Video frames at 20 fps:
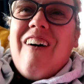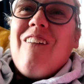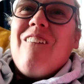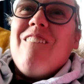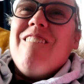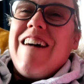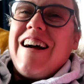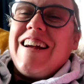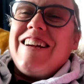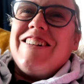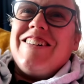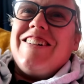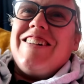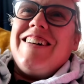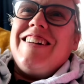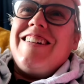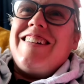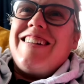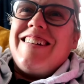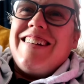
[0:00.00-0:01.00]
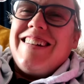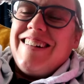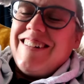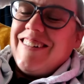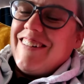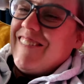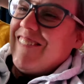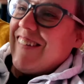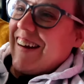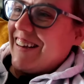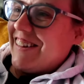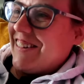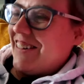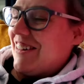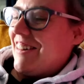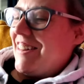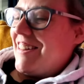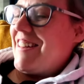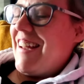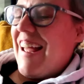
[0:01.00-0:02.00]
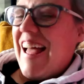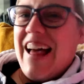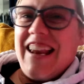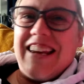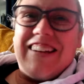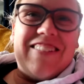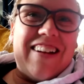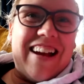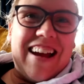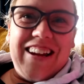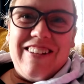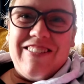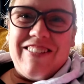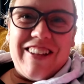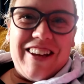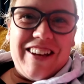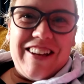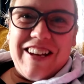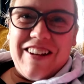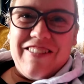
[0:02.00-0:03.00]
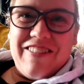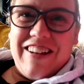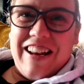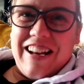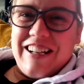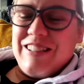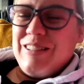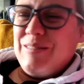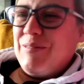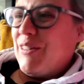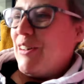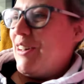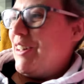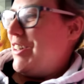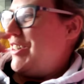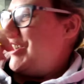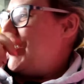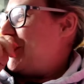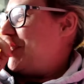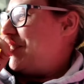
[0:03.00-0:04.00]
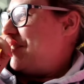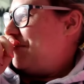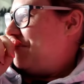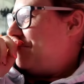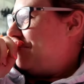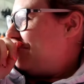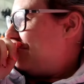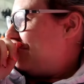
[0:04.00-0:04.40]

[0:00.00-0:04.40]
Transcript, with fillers: oh my god Oh my god. Anyway, without giving any spoilers,